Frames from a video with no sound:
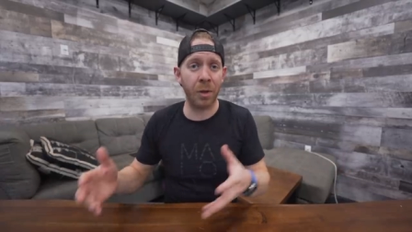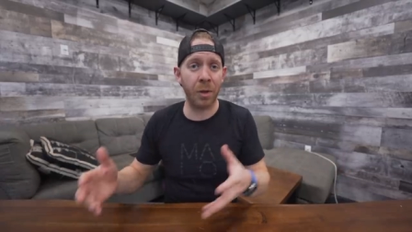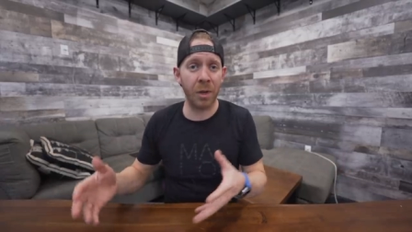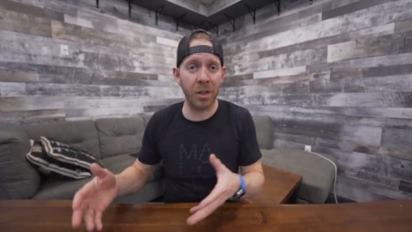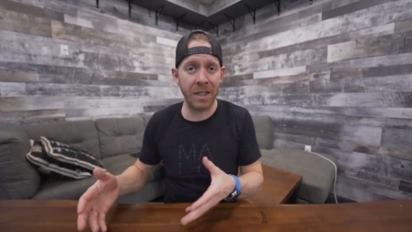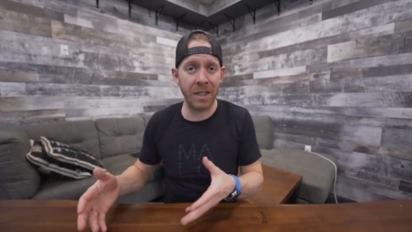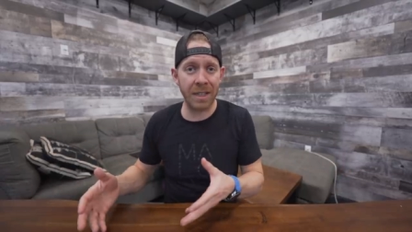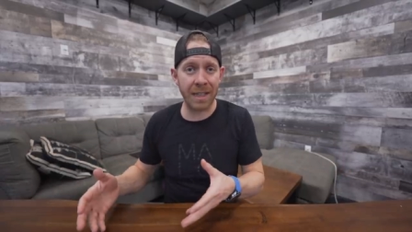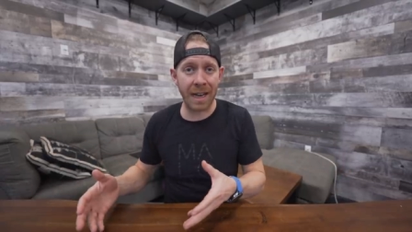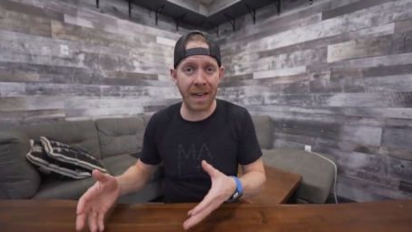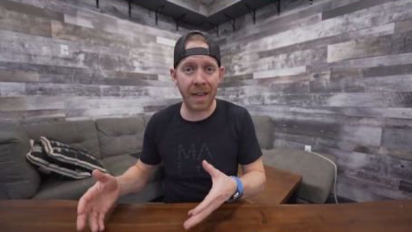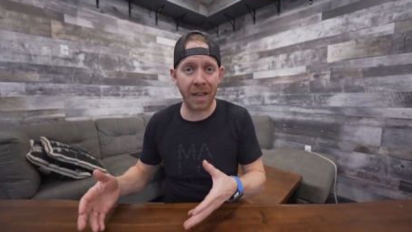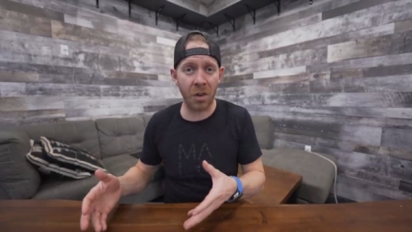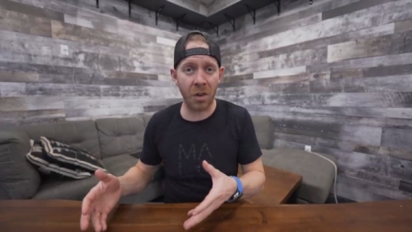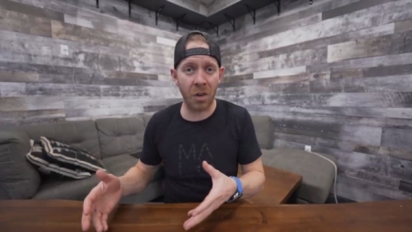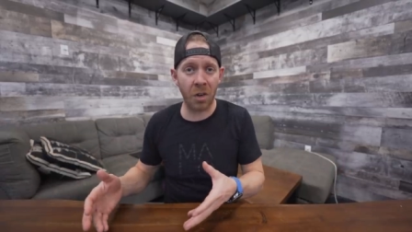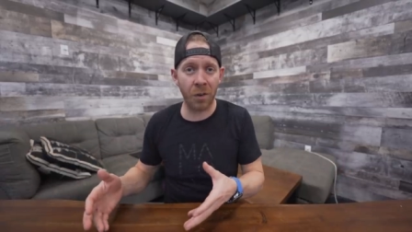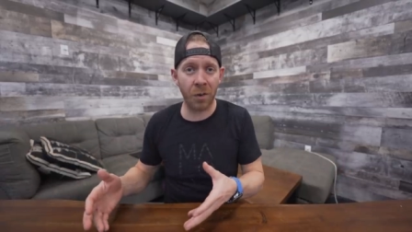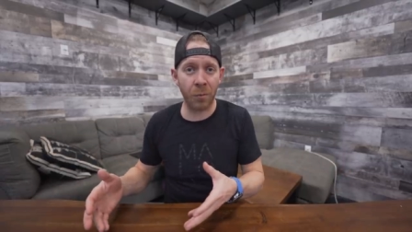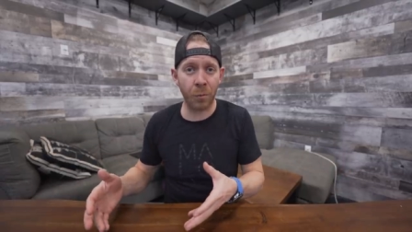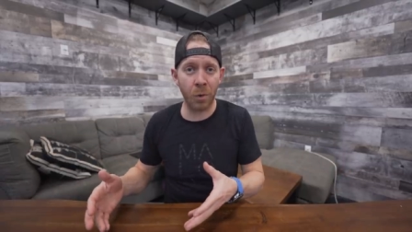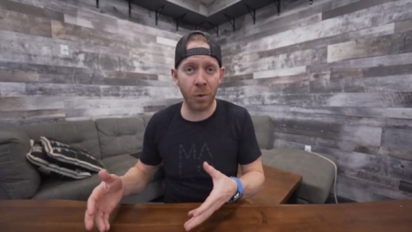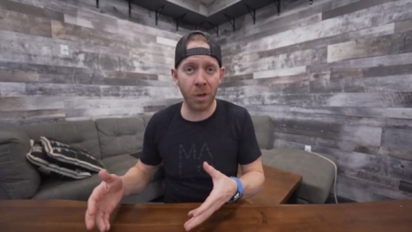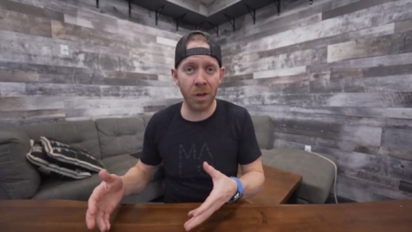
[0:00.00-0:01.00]
30-second
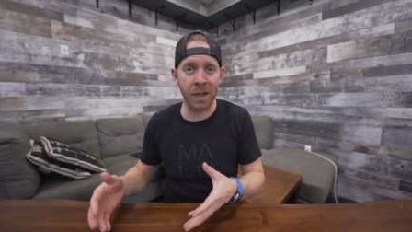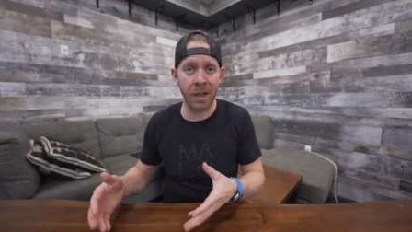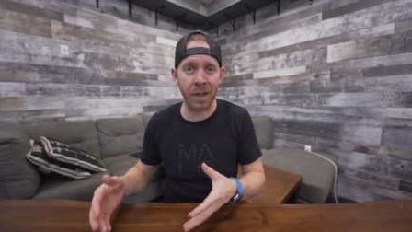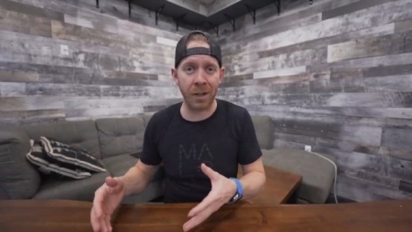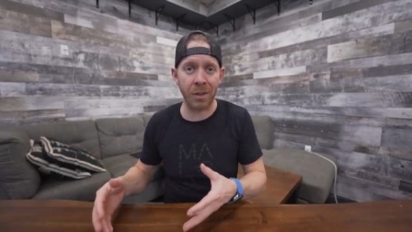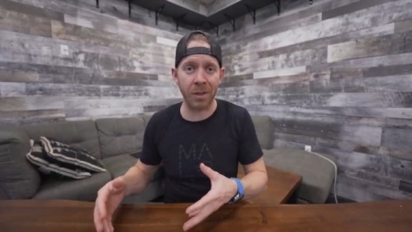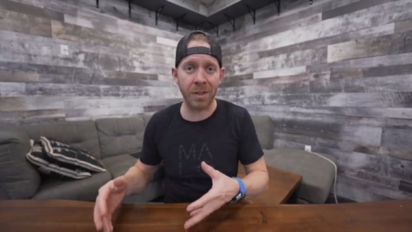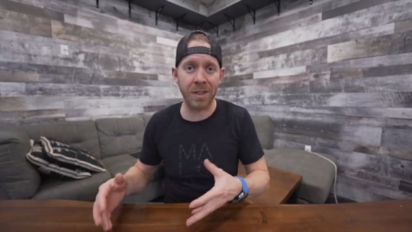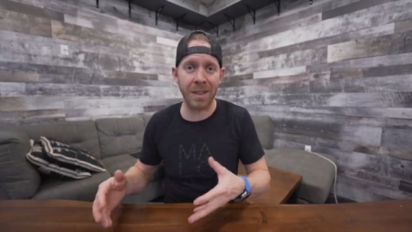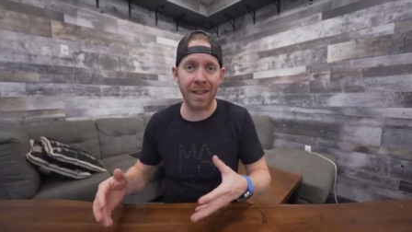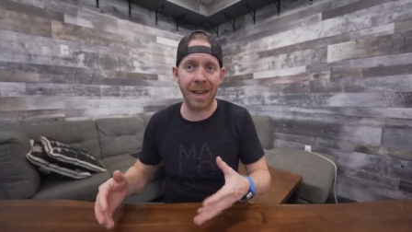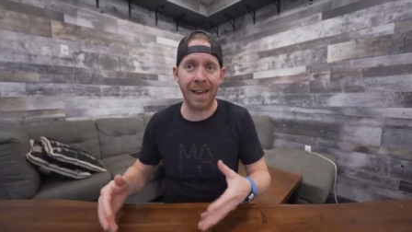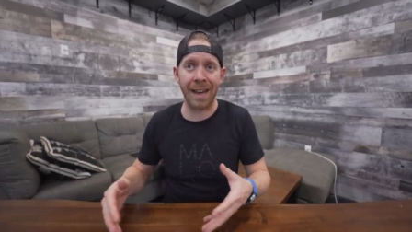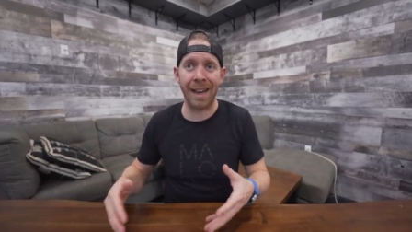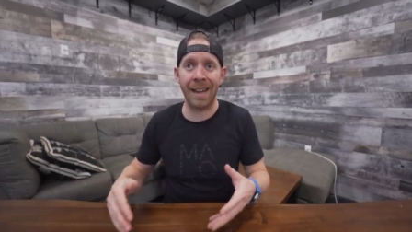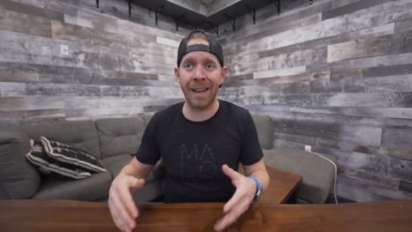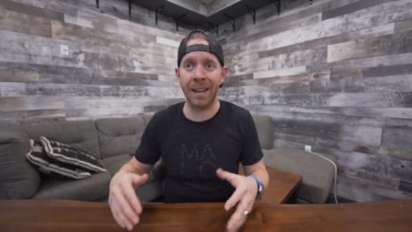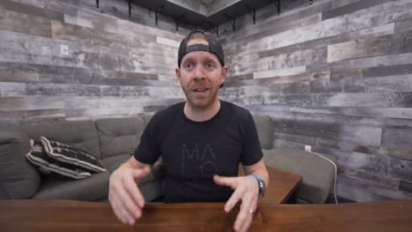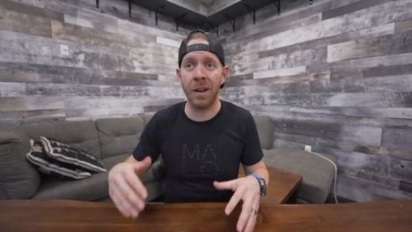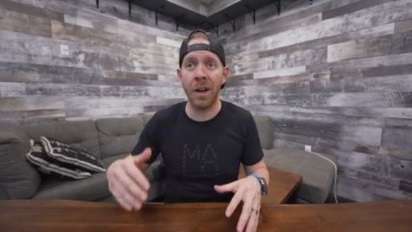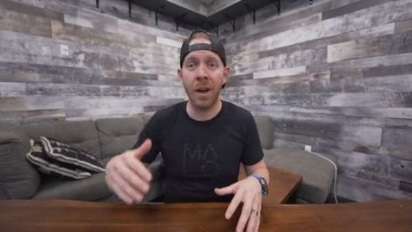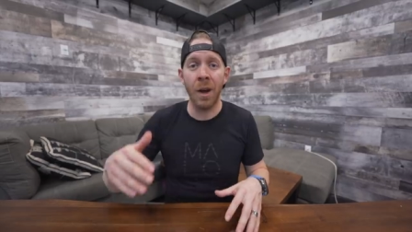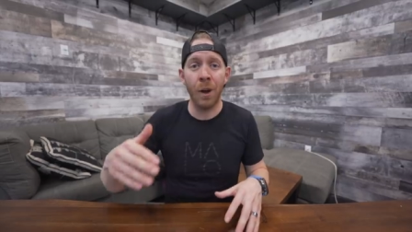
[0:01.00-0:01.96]
off workouts and